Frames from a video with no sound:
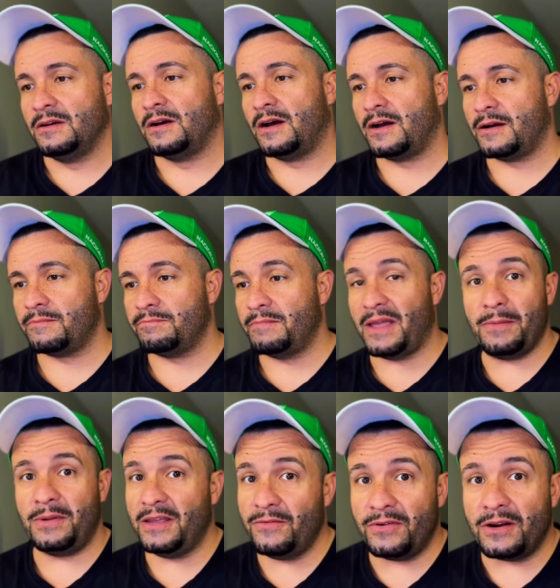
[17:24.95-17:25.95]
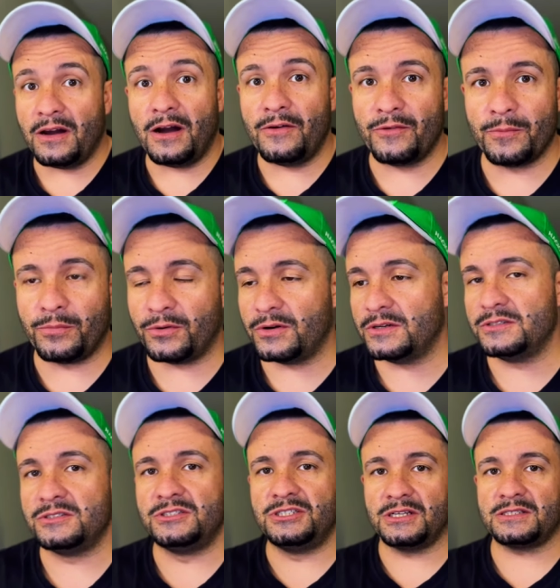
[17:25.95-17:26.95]
um, maybe even a hoverboard.
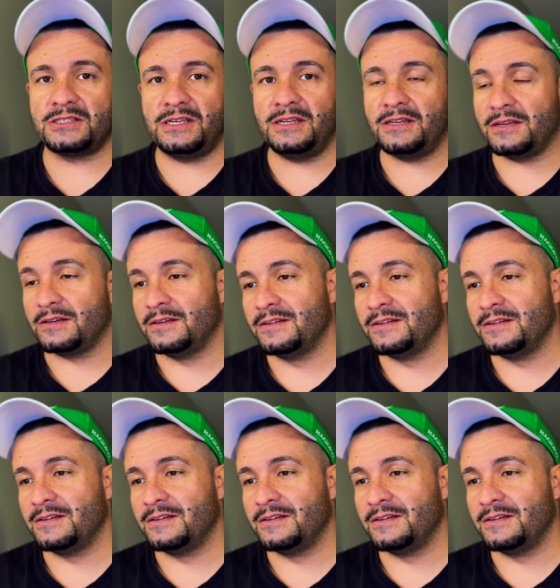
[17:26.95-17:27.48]
Just kidding.